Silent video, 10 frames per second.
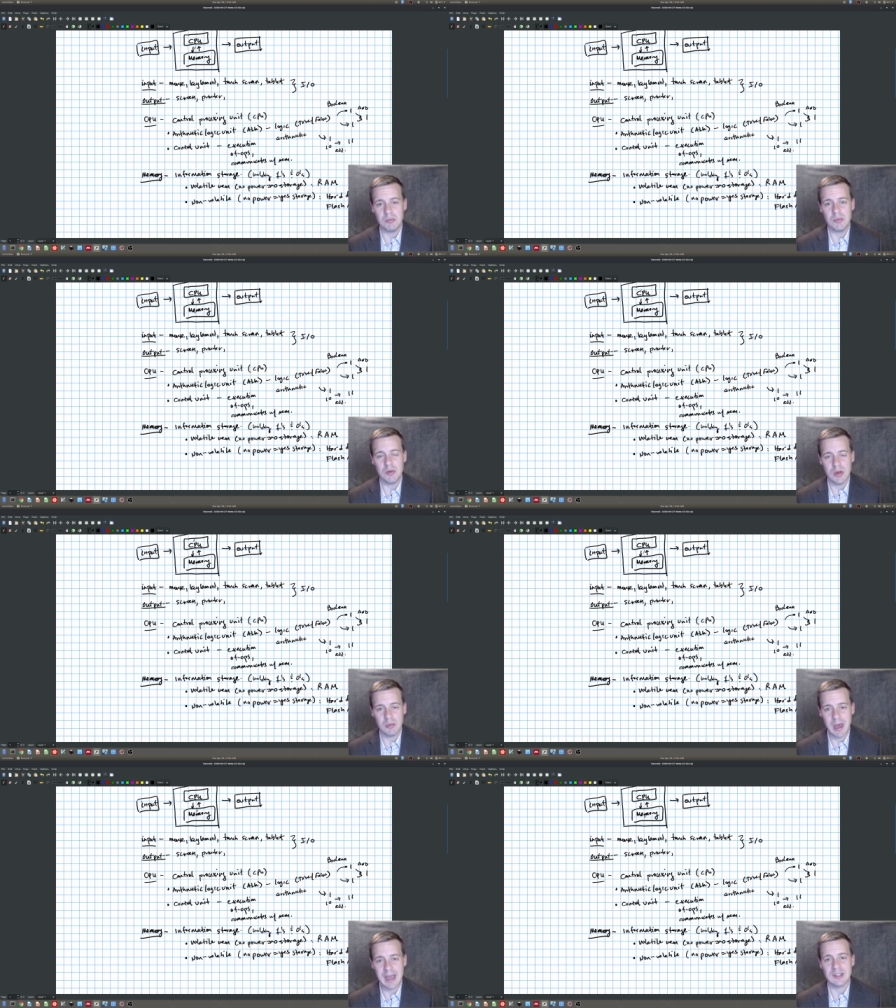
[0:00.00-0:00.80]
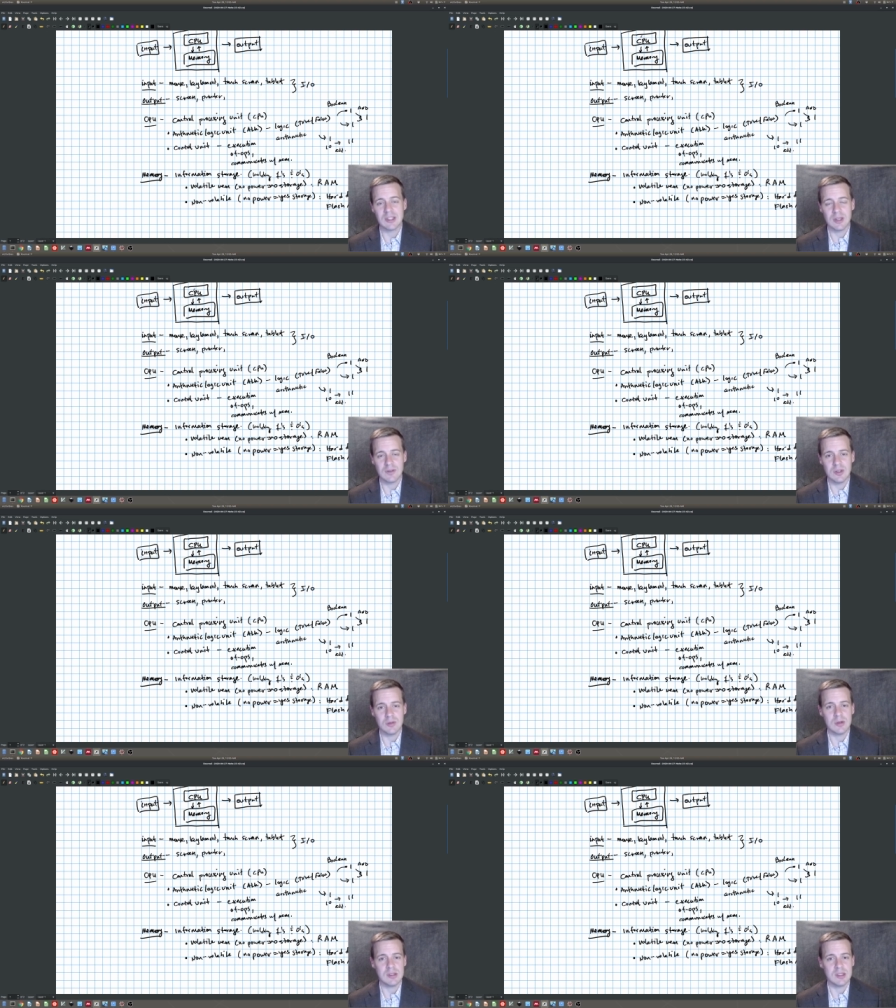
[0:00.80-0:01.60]
the passing of these
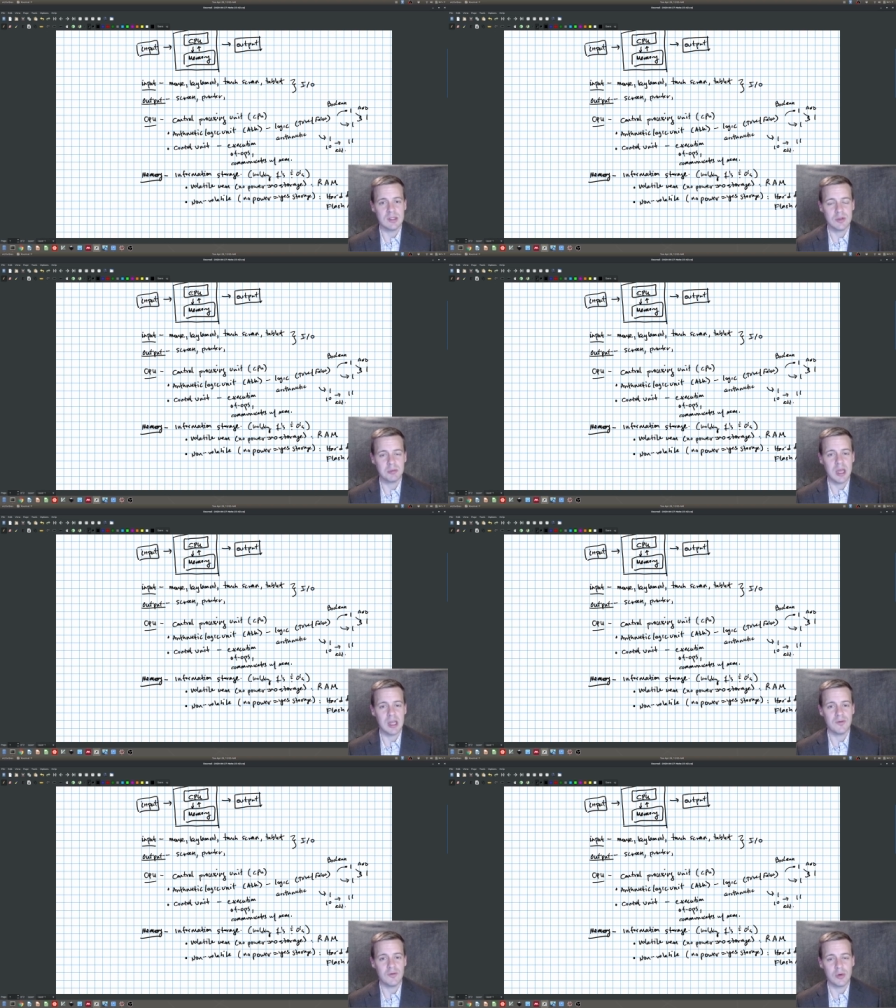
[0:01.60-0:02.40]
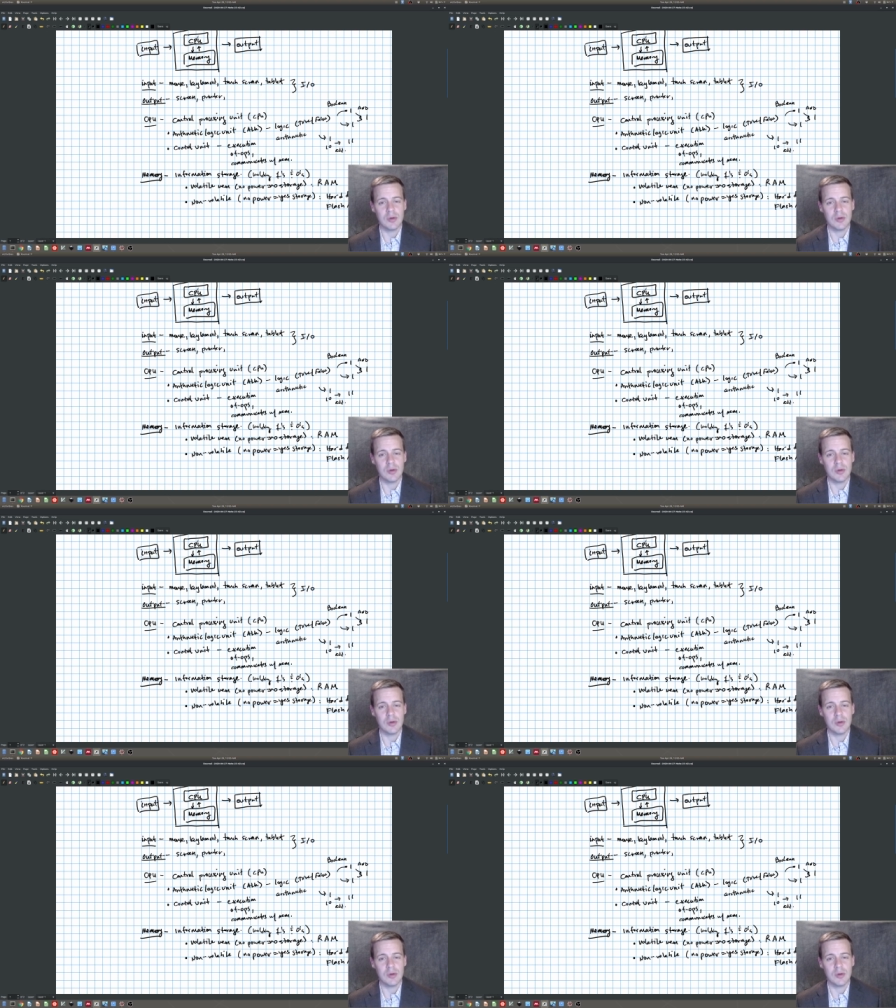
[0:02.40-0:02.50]
1s and 0s back and forth,